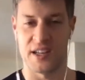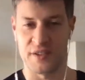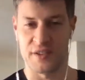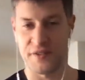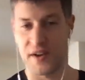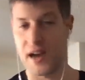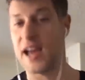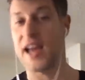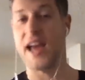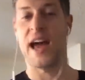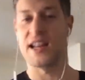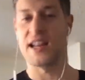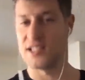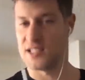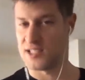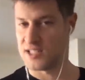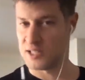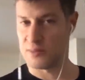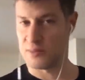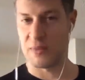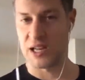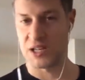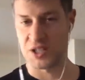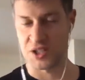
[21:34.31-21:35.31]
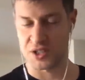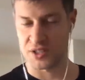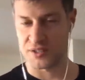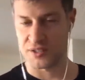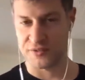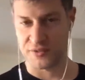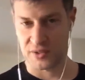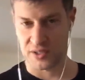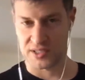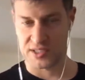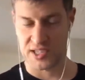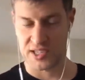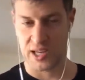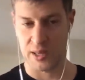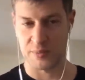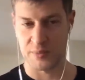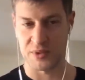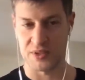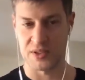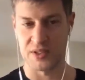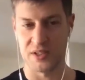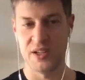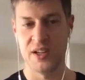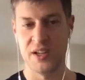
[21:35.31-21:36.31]
if i had dementia for
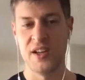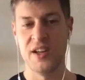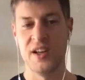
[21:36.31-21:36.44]
example